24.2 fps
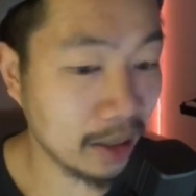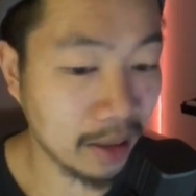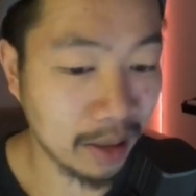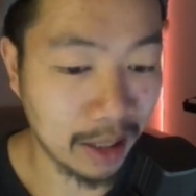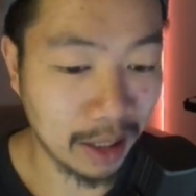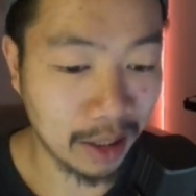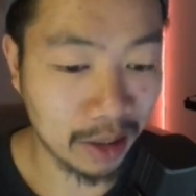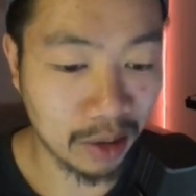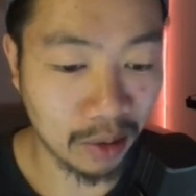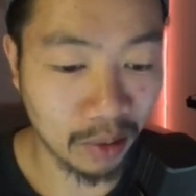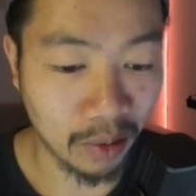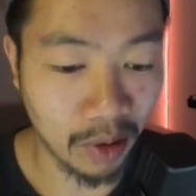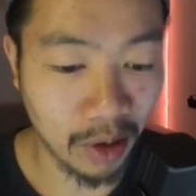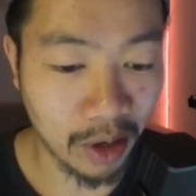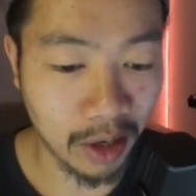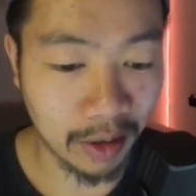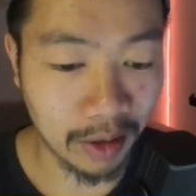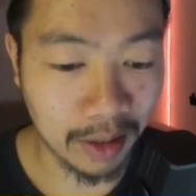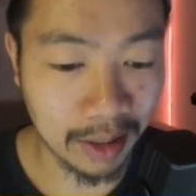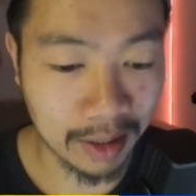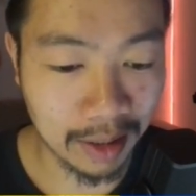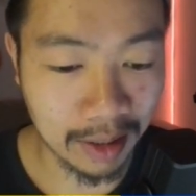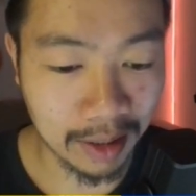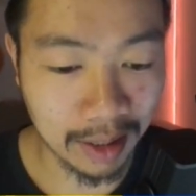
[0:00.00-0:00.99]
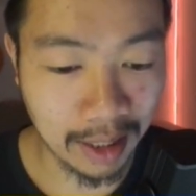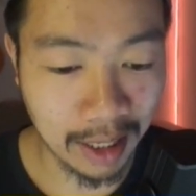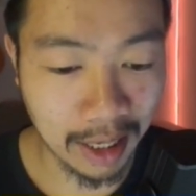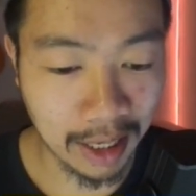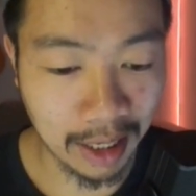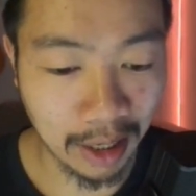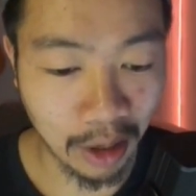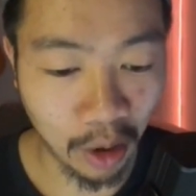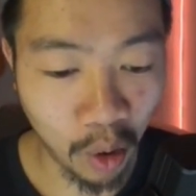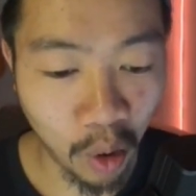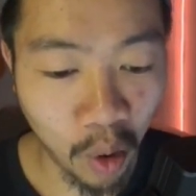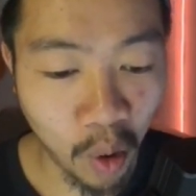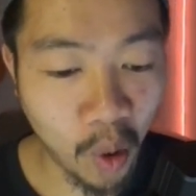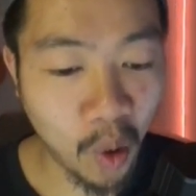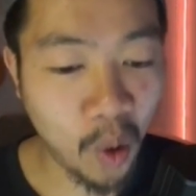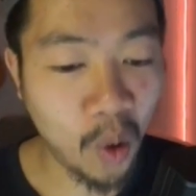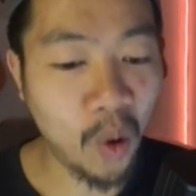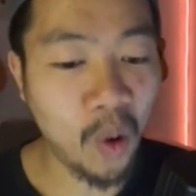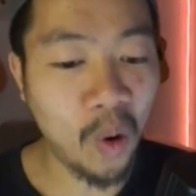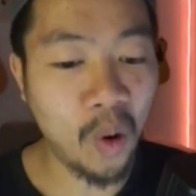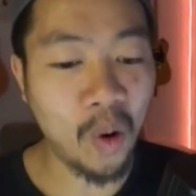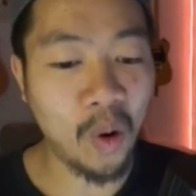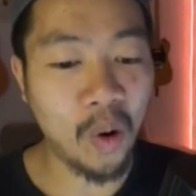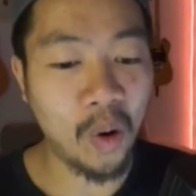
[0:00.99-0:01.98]
That's all right. This is a...
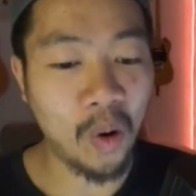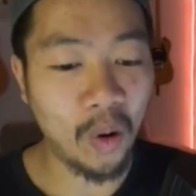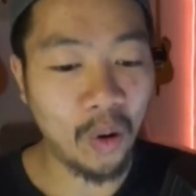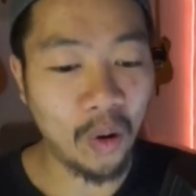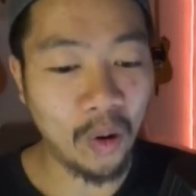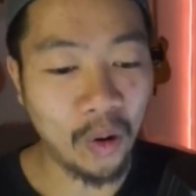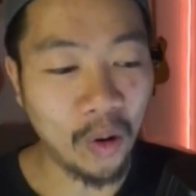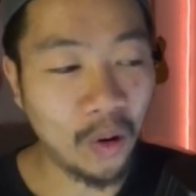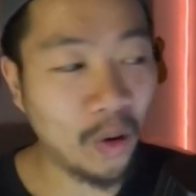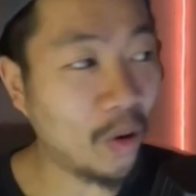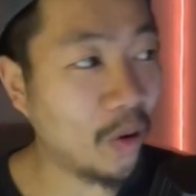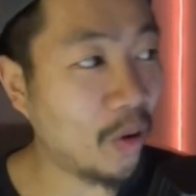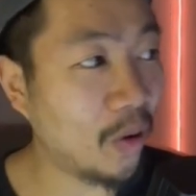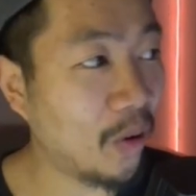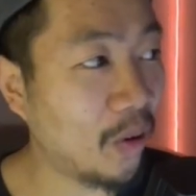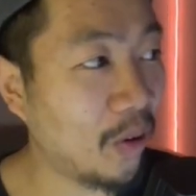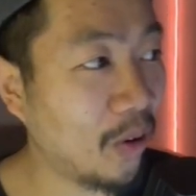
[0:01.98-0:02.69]
Oh,